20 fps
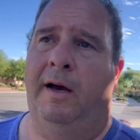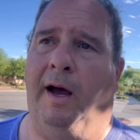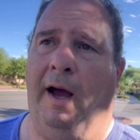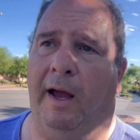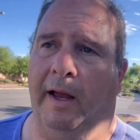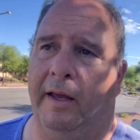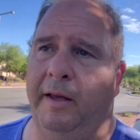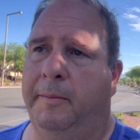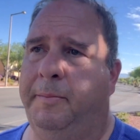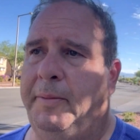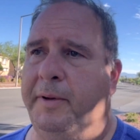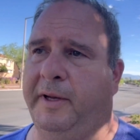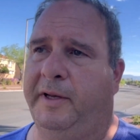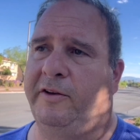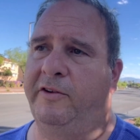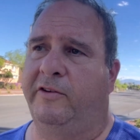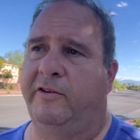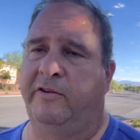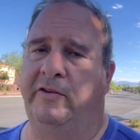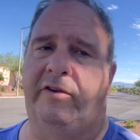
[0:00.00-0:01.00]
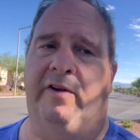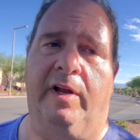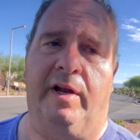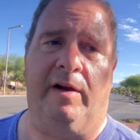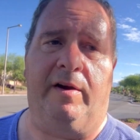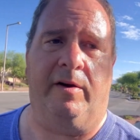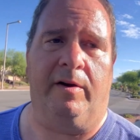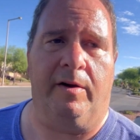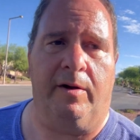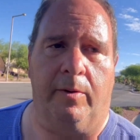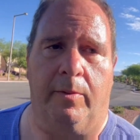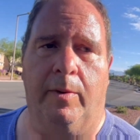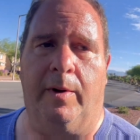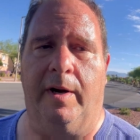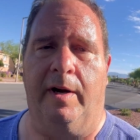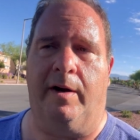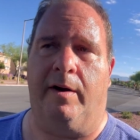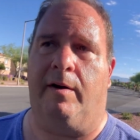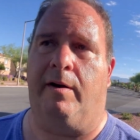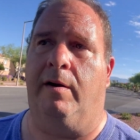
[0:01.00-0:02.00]
I could picture a scenario
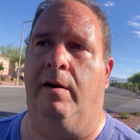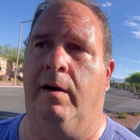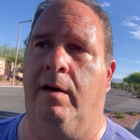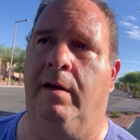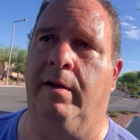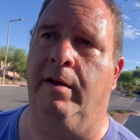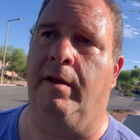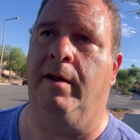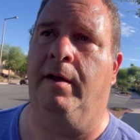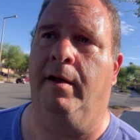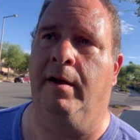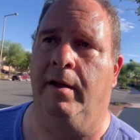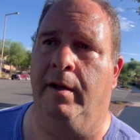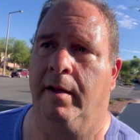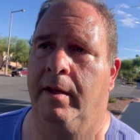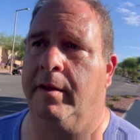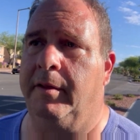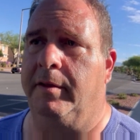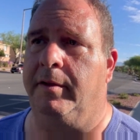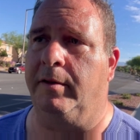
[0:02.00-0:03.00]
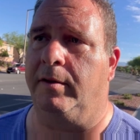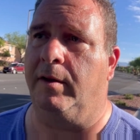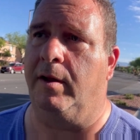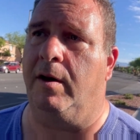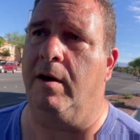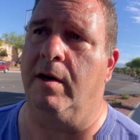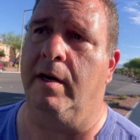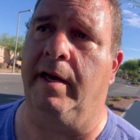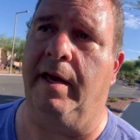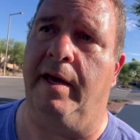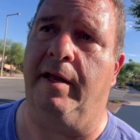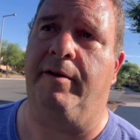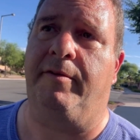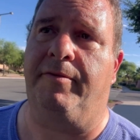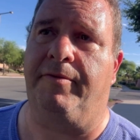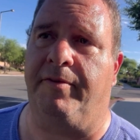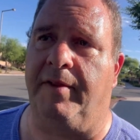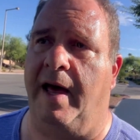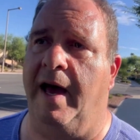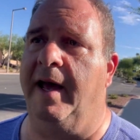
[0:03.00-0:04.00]
where the long
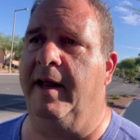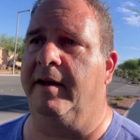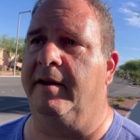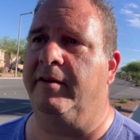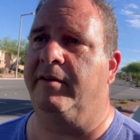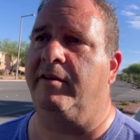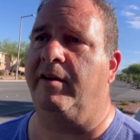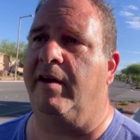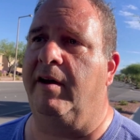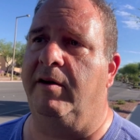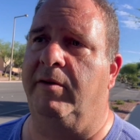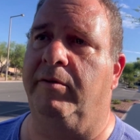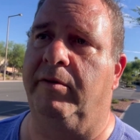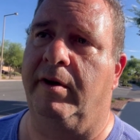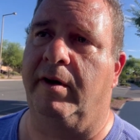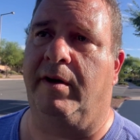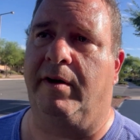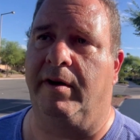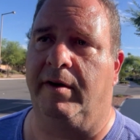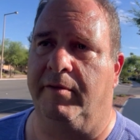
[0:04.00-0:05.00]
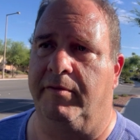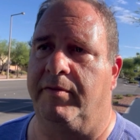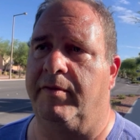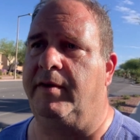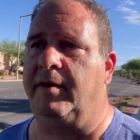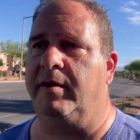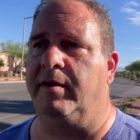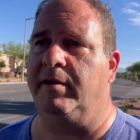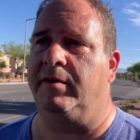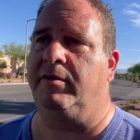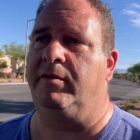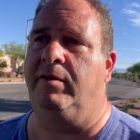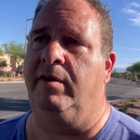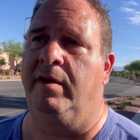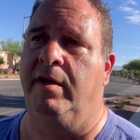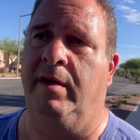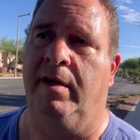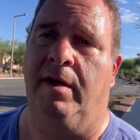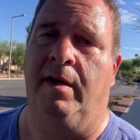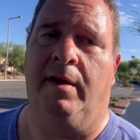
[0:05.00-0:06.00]
end flattens out and uninverts
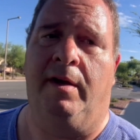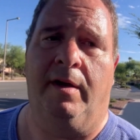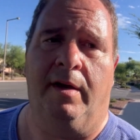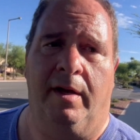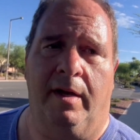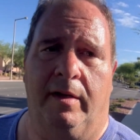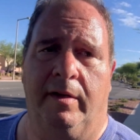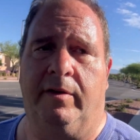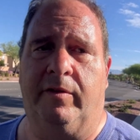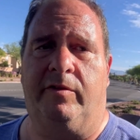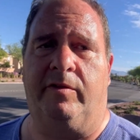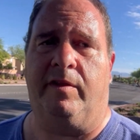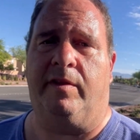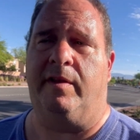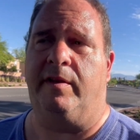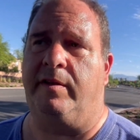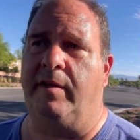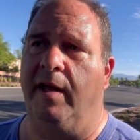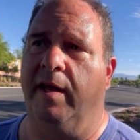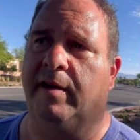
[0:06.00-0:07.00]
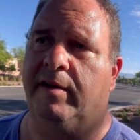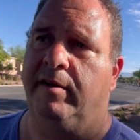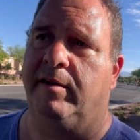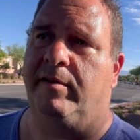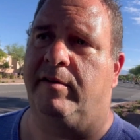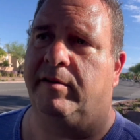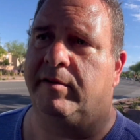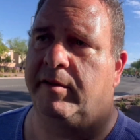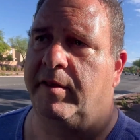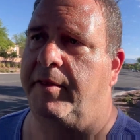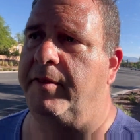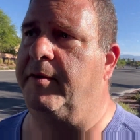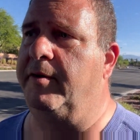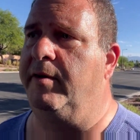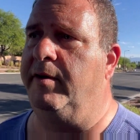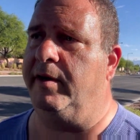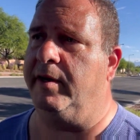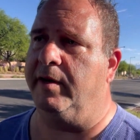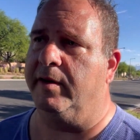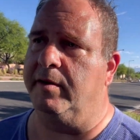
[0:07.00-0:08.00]
and you see the 10 year and the
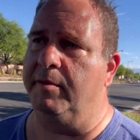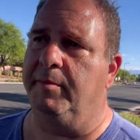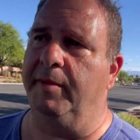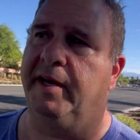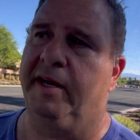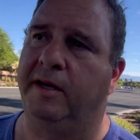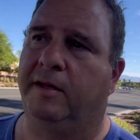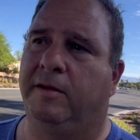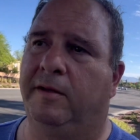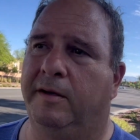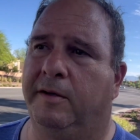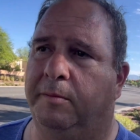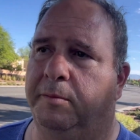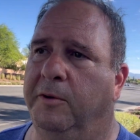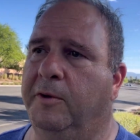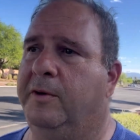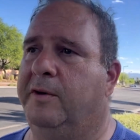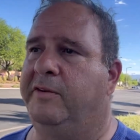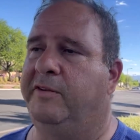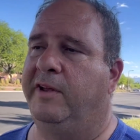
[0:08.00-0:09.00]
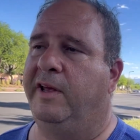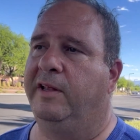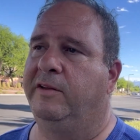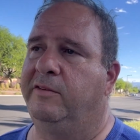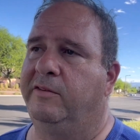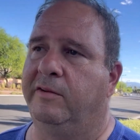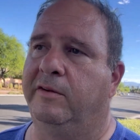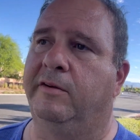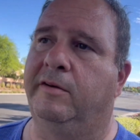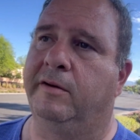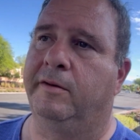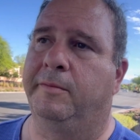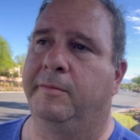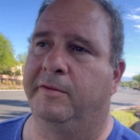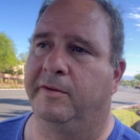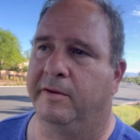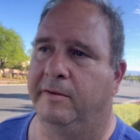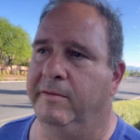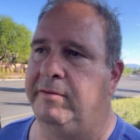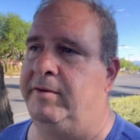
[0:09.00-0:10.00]
30 year make a little more sense in
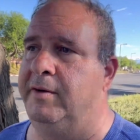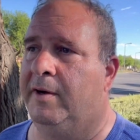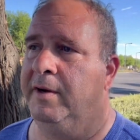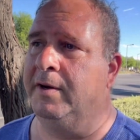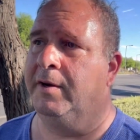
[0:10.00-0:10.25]
terms of